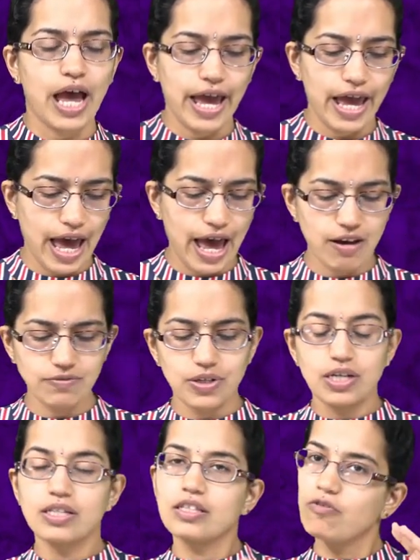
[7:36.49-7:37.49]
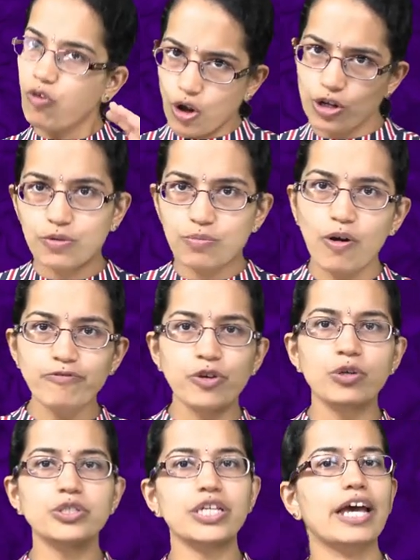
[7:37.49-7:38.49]
I have the volume of
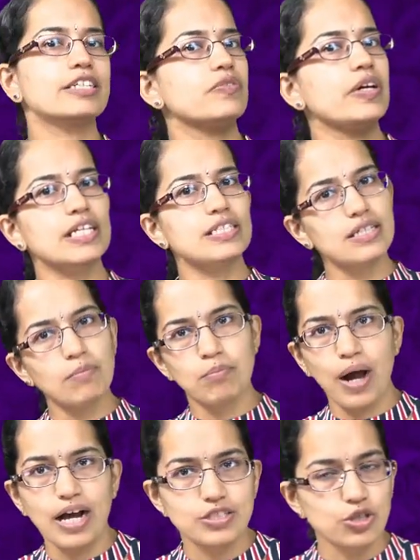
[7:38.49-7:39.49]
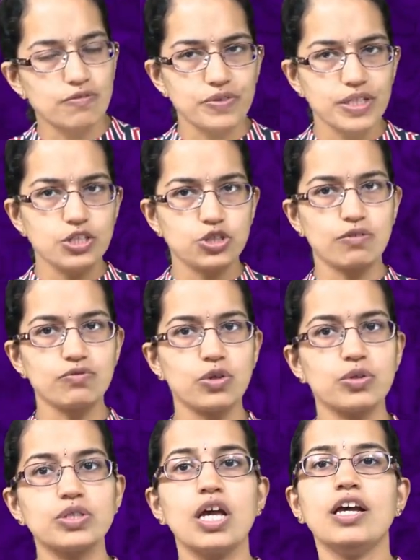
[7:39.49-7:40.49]
those as well as the mass of each of
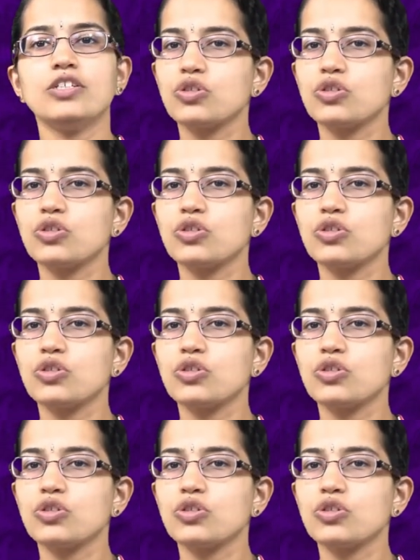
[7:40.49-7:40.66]
those.